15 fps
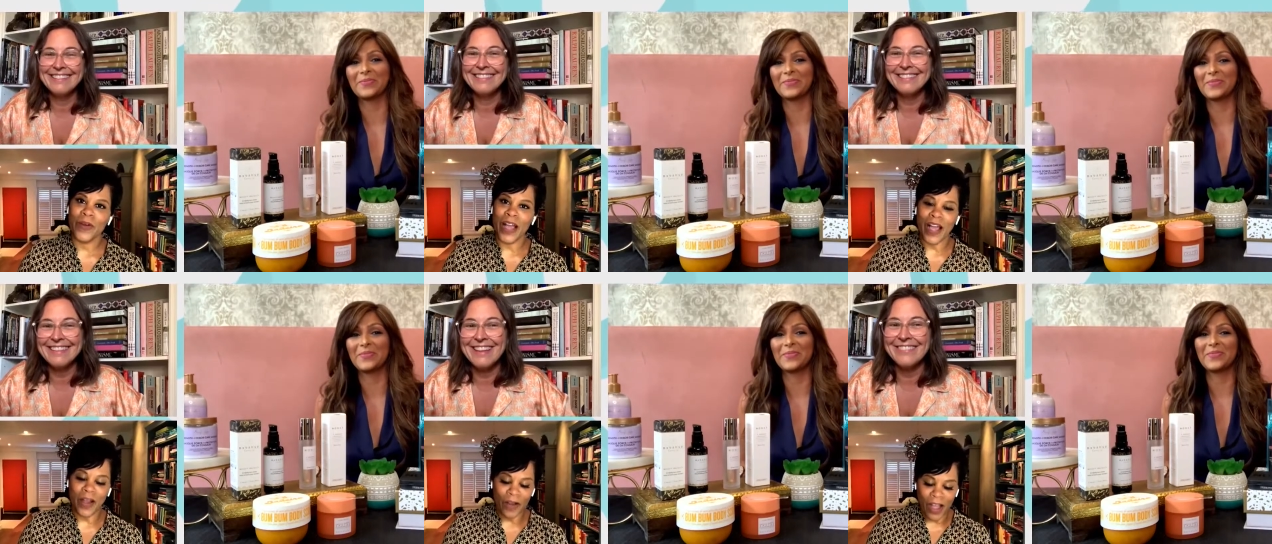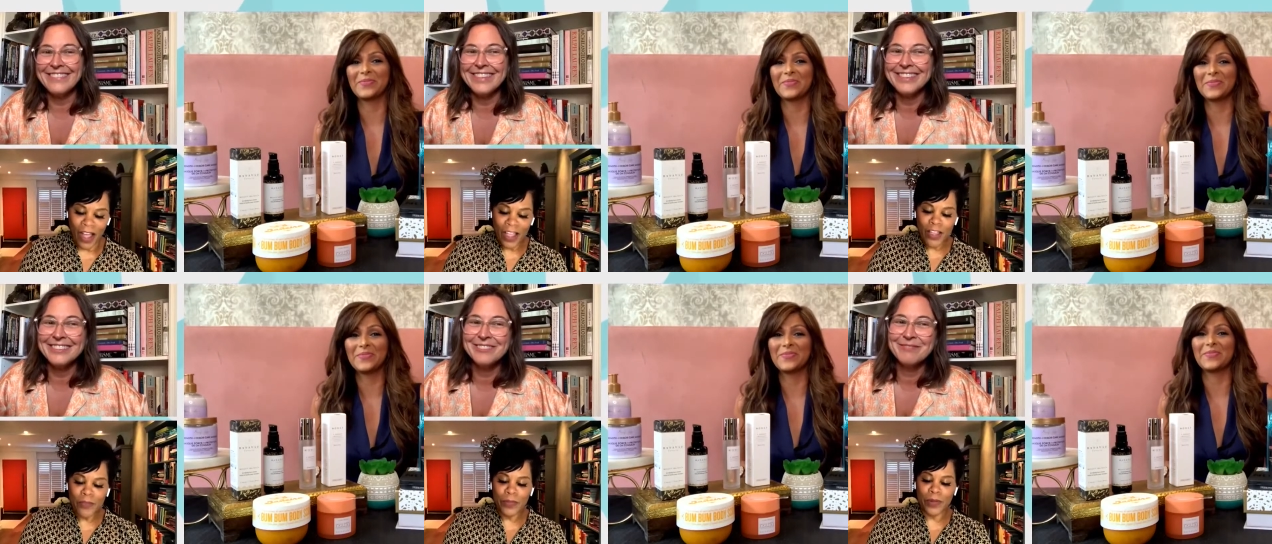
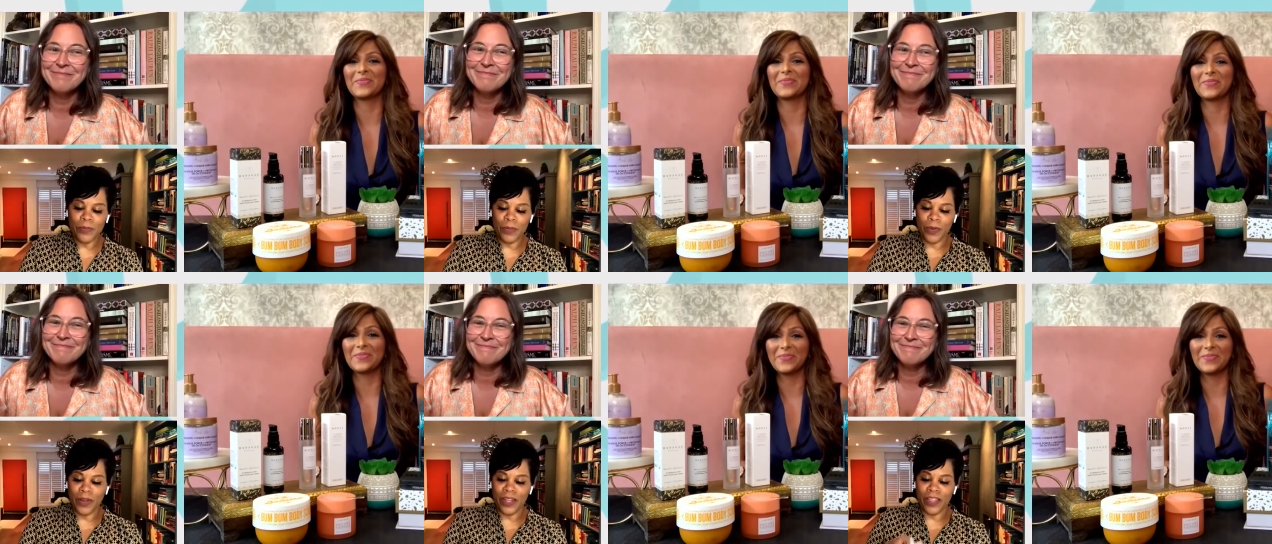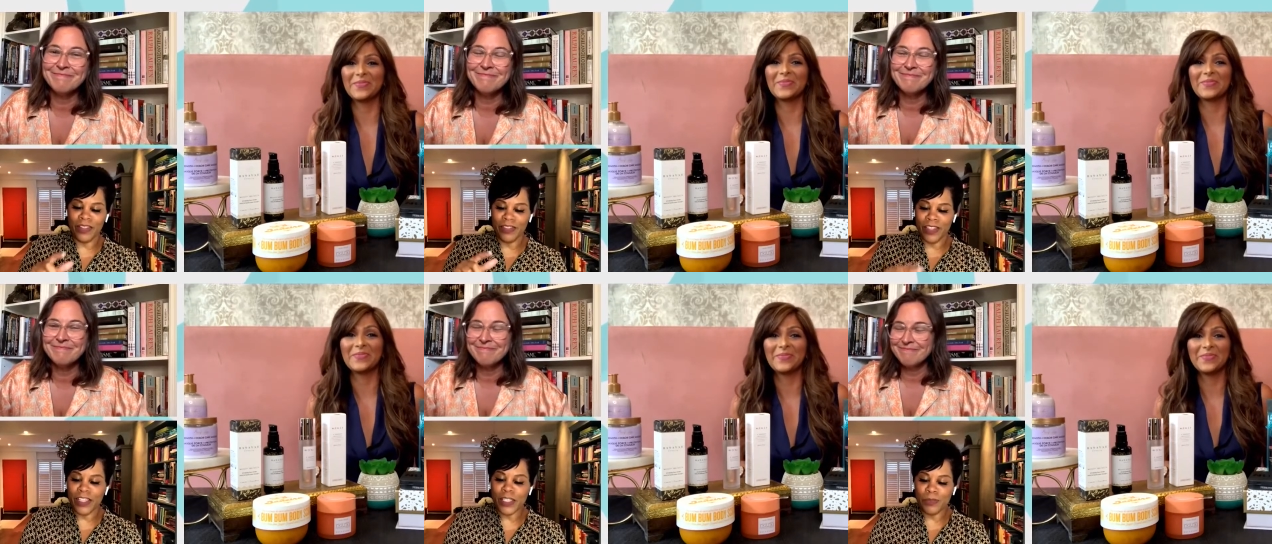Speaker 1: Wow. I have been
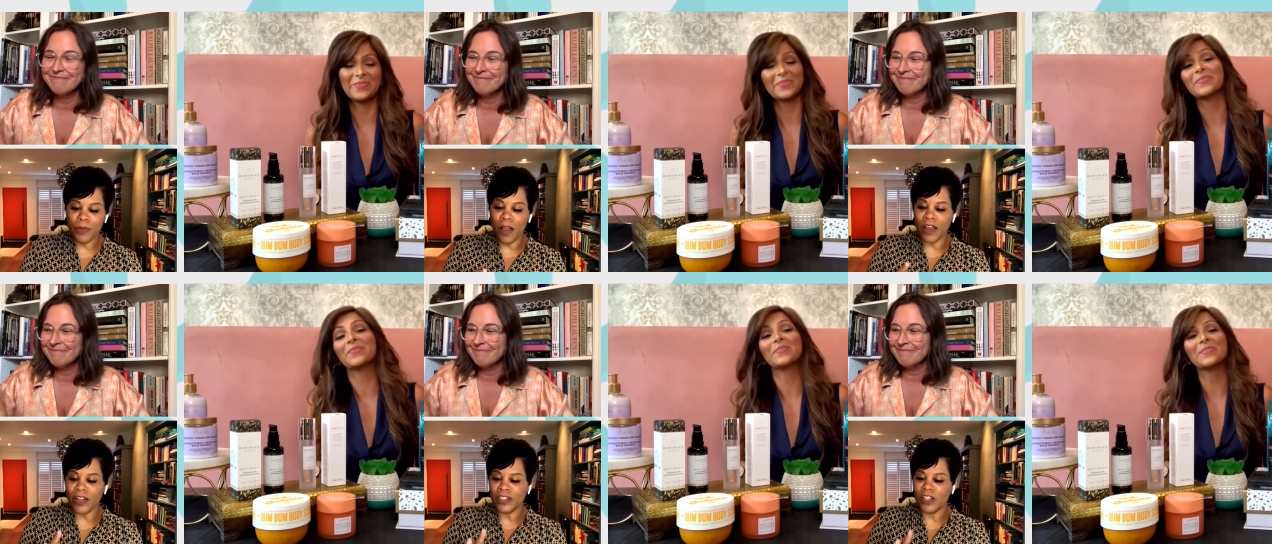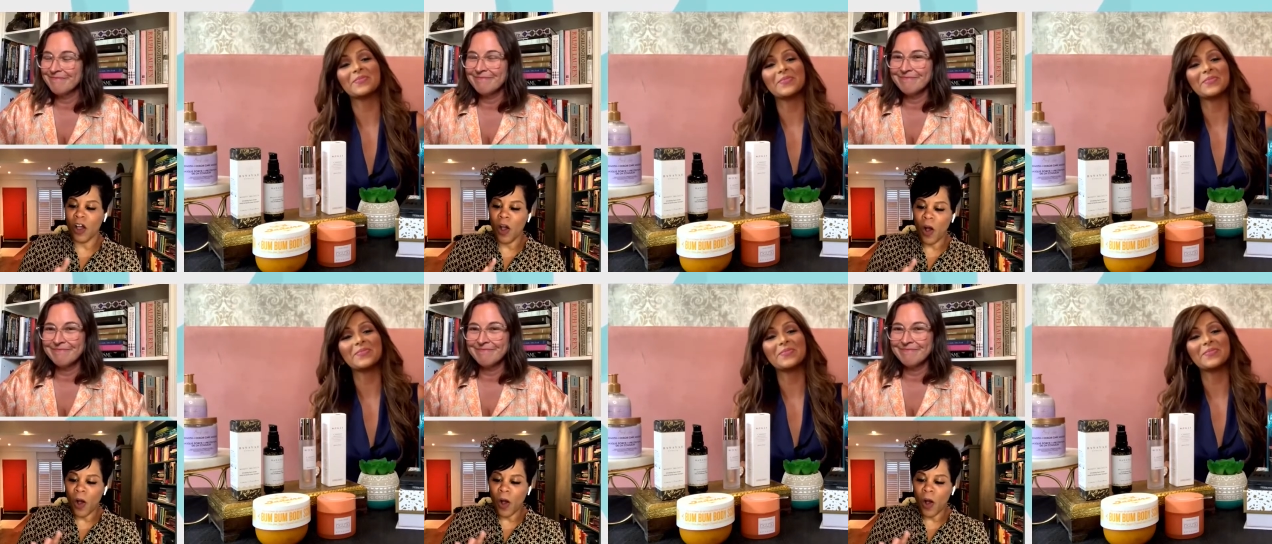putting this product,